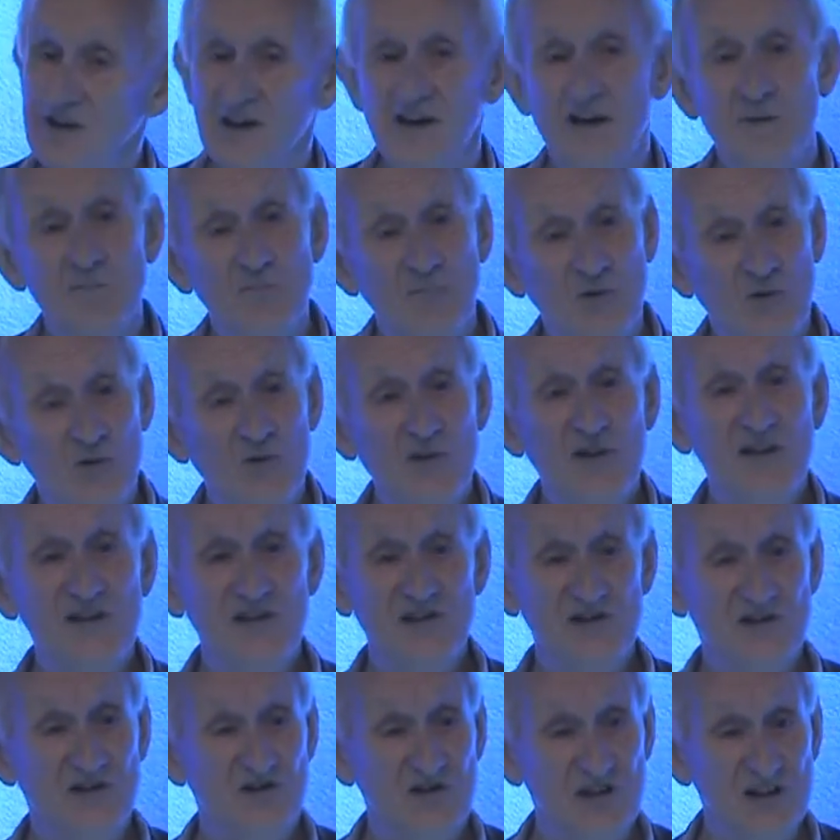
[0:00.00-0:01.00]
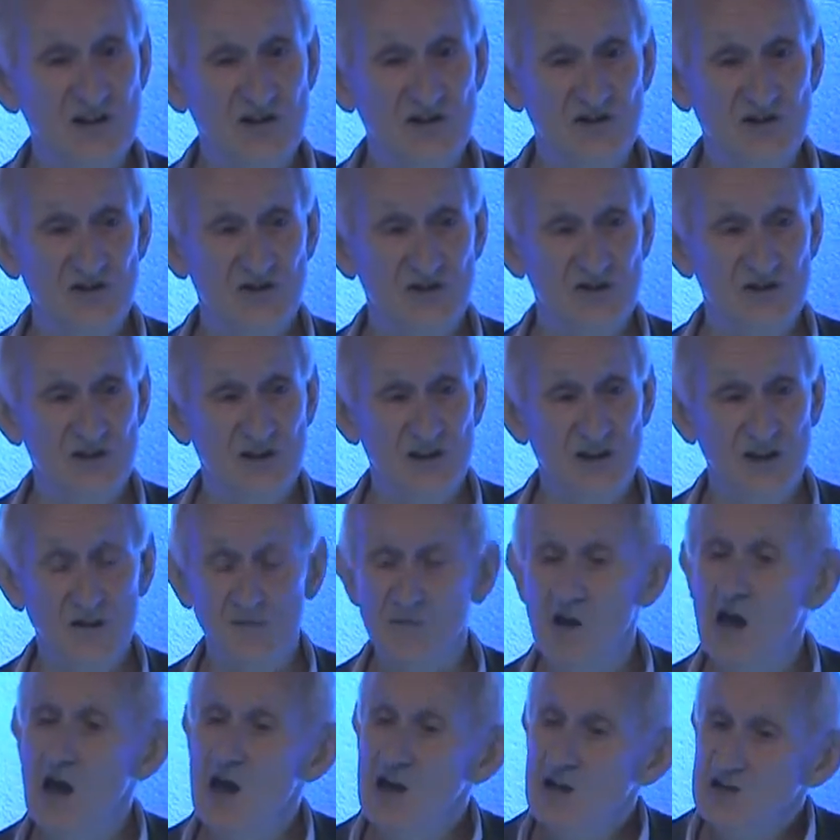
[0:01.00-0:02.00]
an employee suggestion scheme
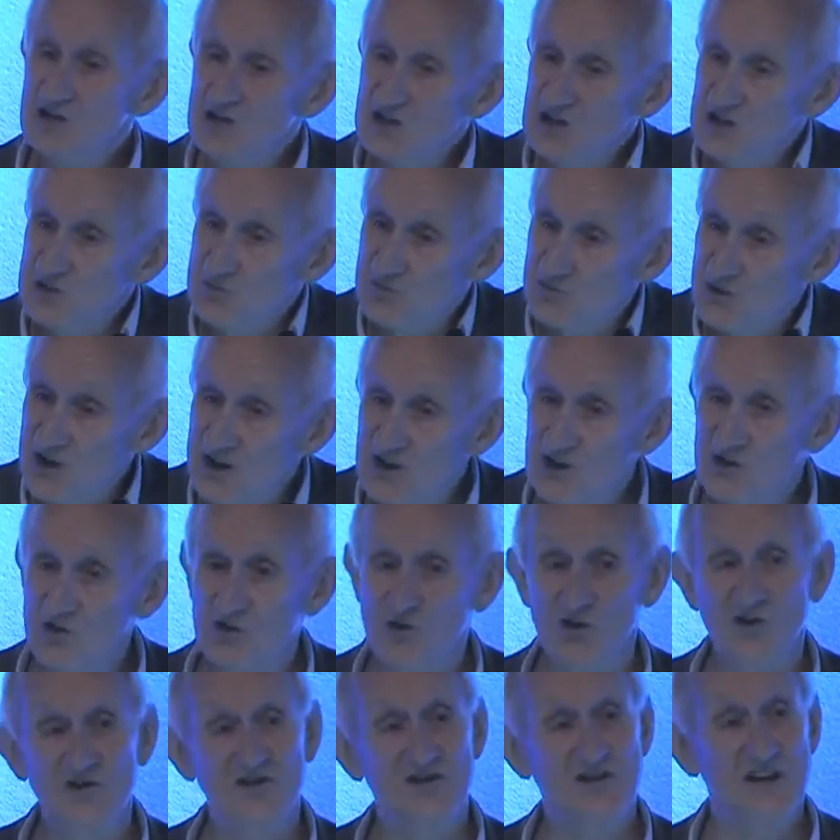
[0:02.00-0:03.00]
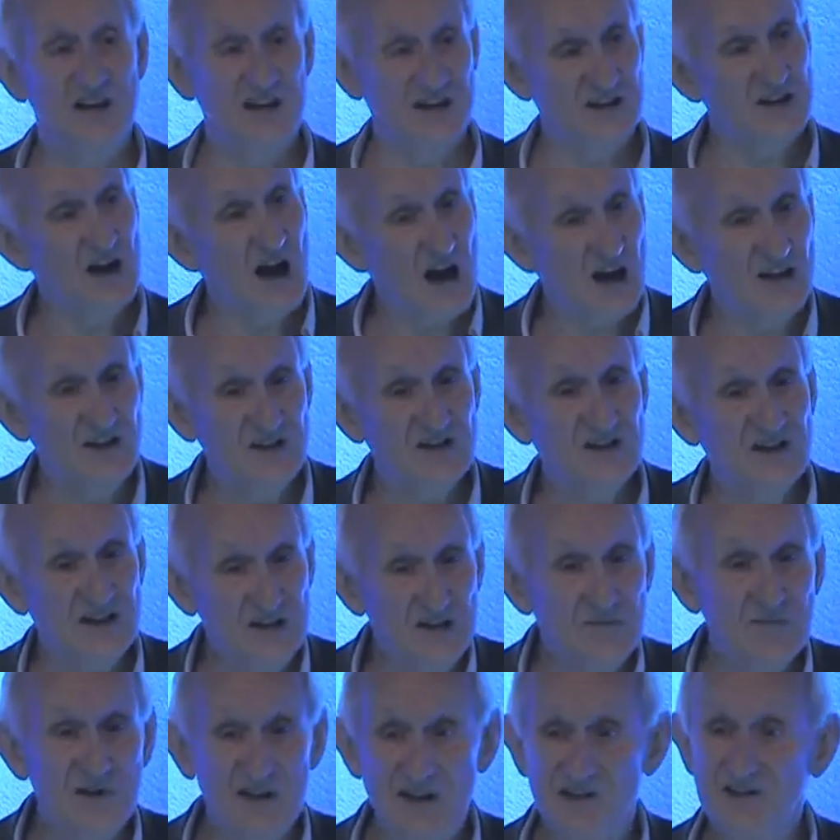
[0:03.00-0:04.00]
spread across that
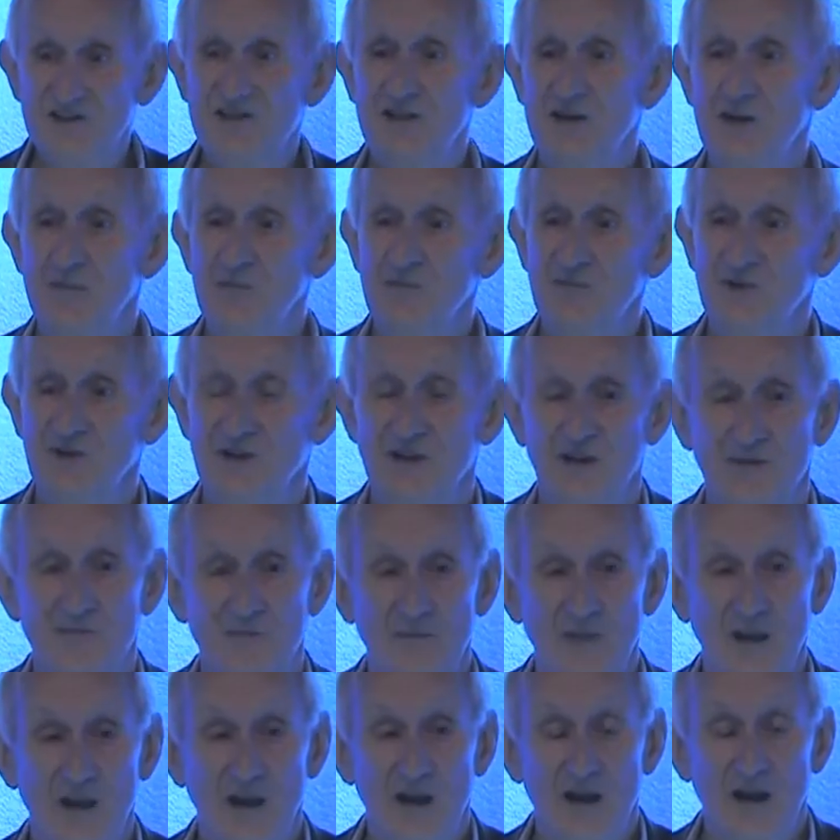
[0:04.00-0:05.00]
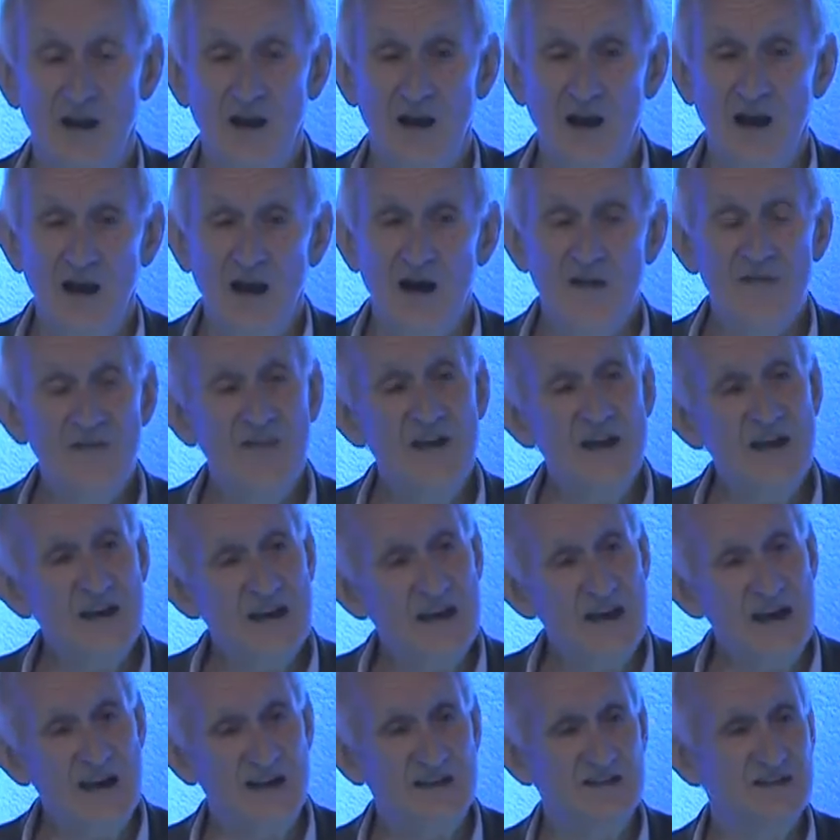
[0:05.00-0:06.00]
IT-based company. And they
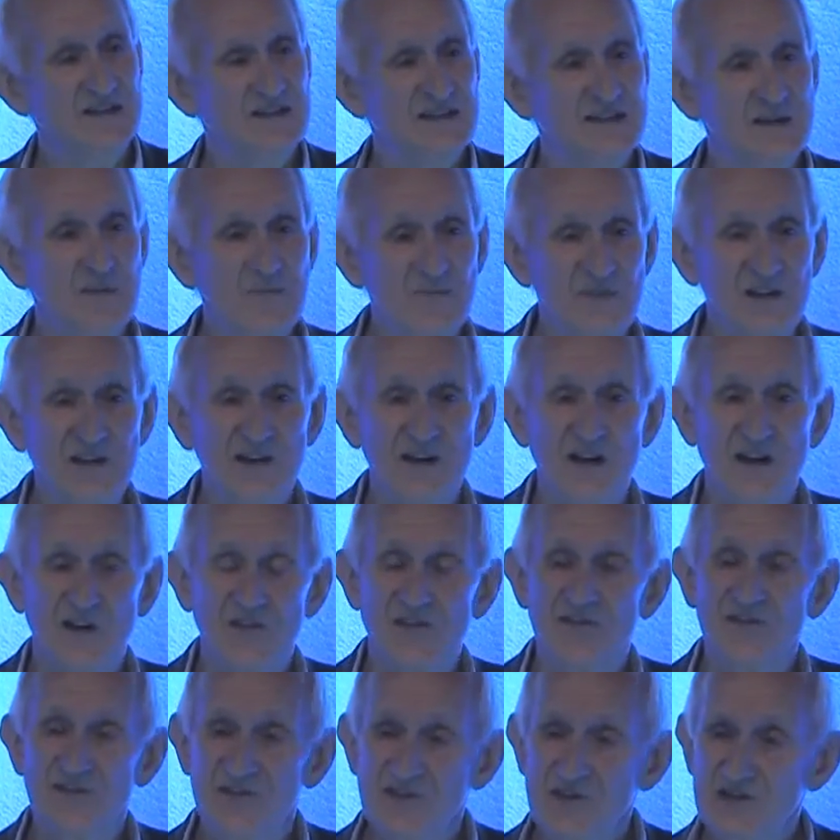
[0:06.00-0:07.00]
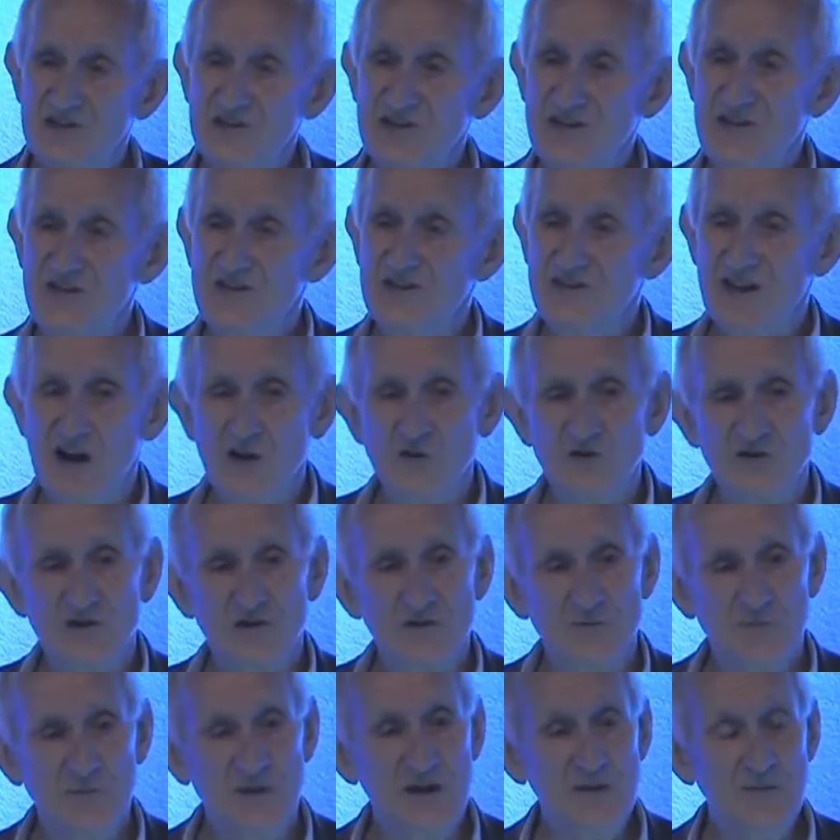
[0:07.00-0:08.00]
get something like
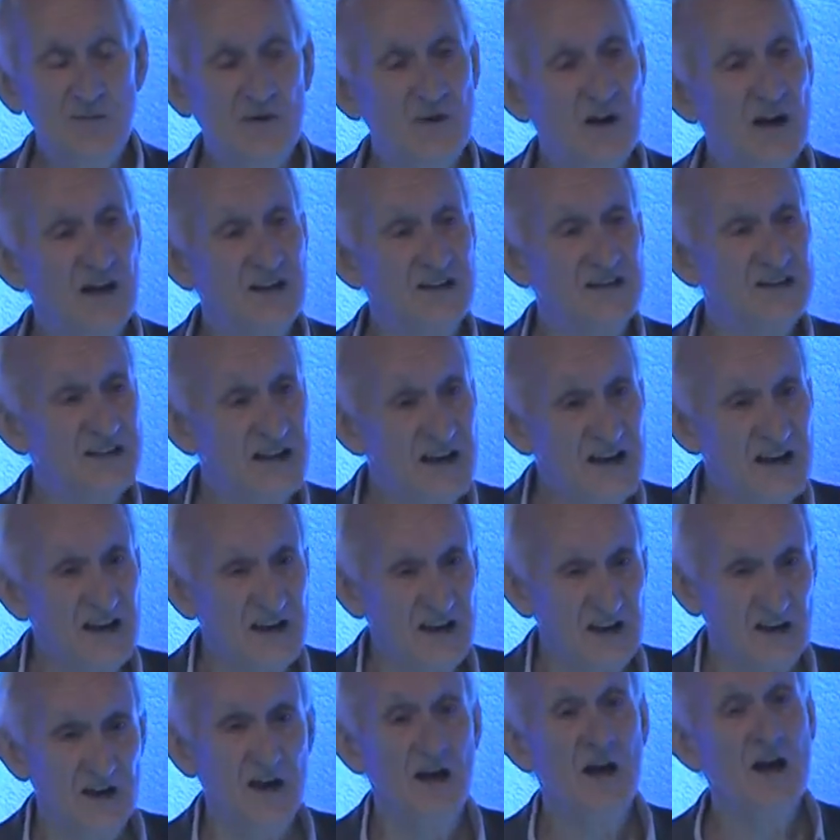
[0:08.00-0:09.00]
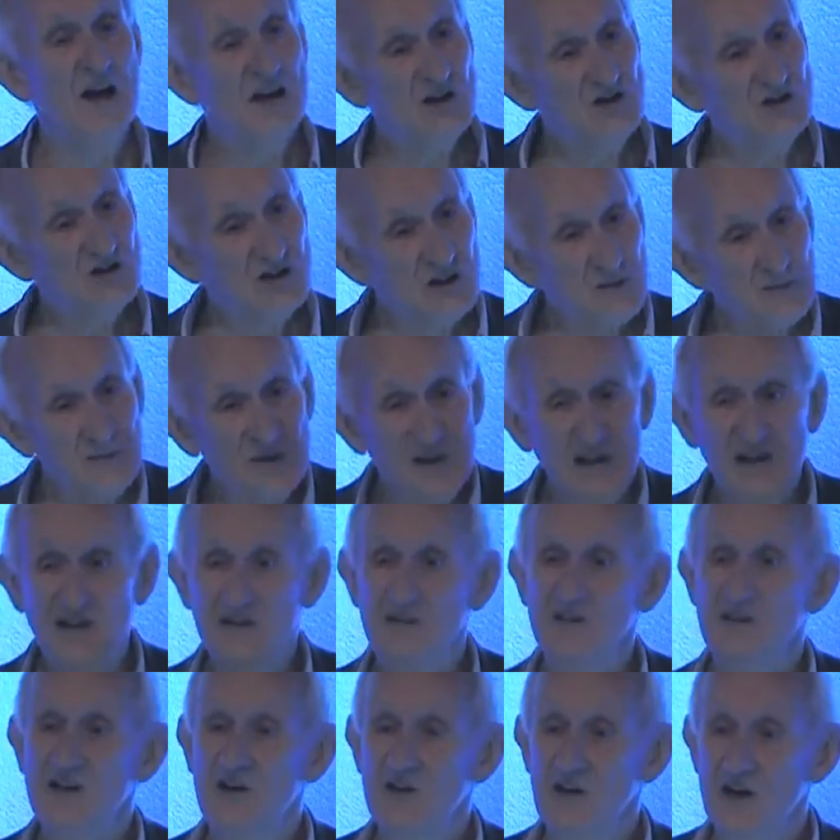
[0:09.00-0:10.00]
30,000 people a day chipping
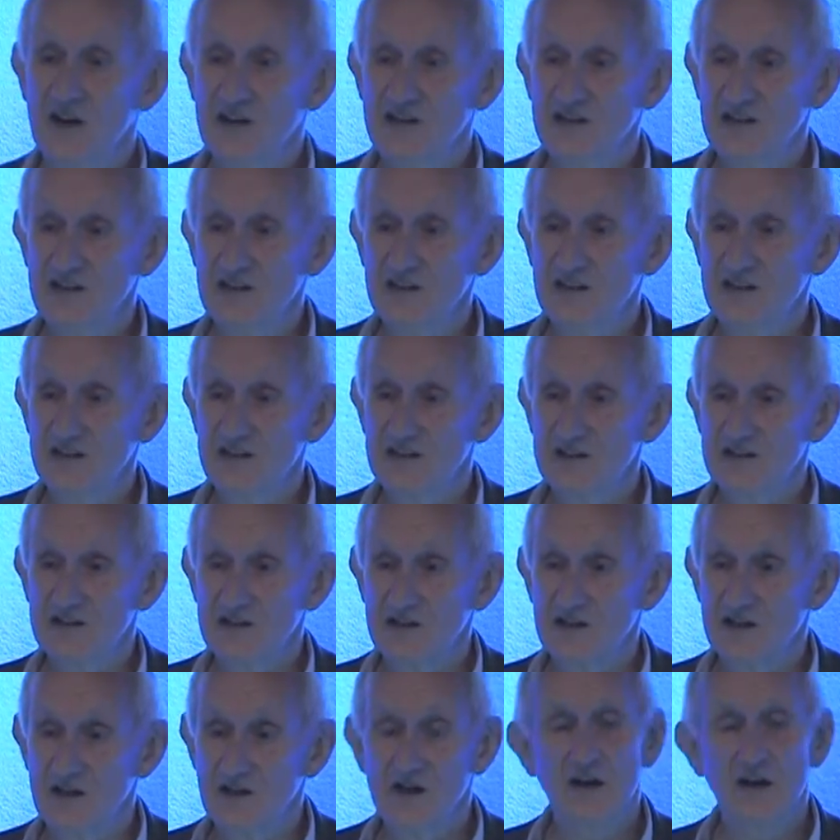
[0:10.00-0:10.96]
in their ideas.